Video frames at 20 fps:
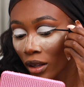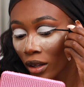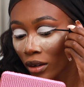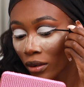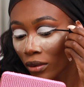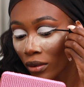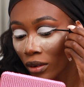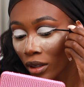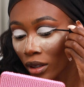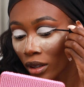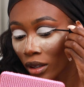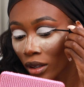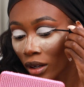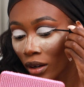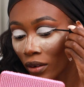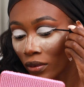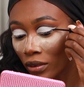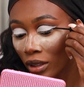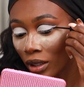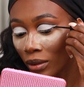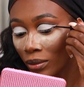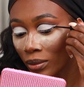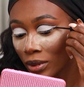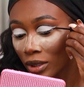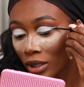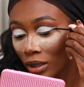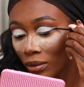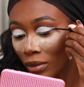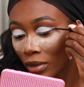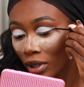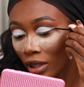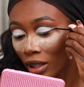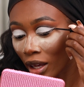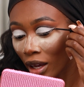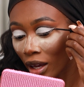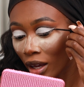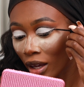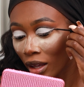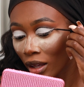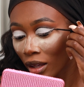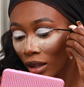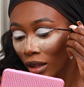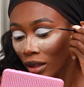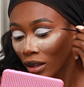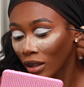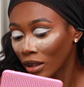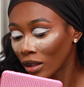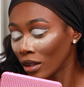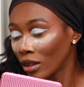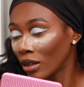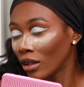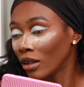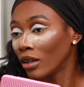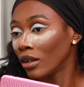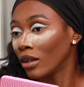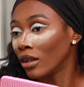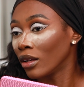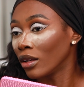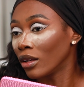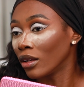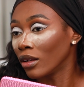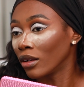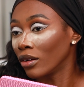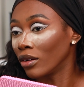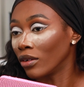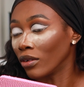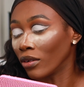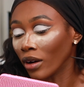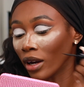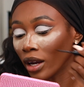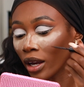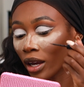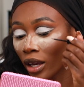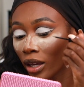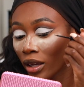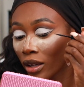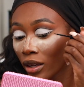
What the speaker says: And we're going to cover up some of that gray.